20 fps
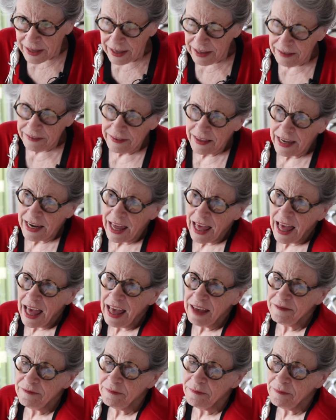is that
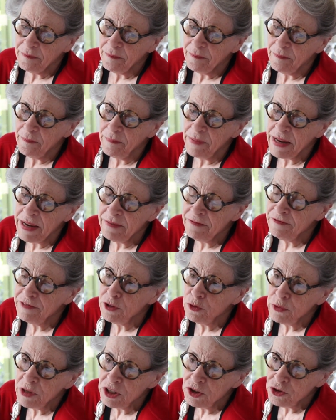I've been
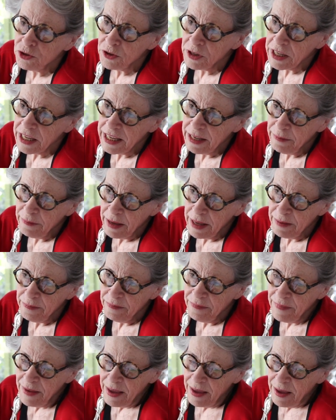influential in,
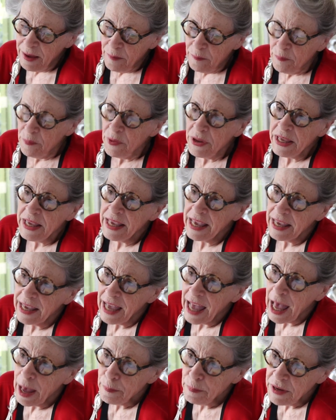in bringing
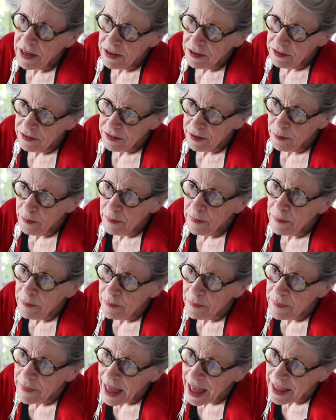happiness to,
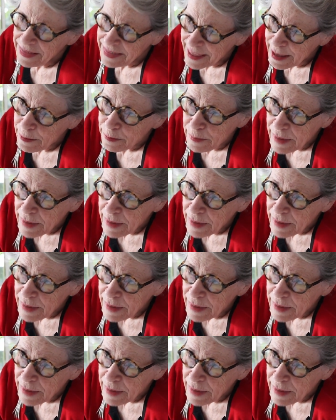I think,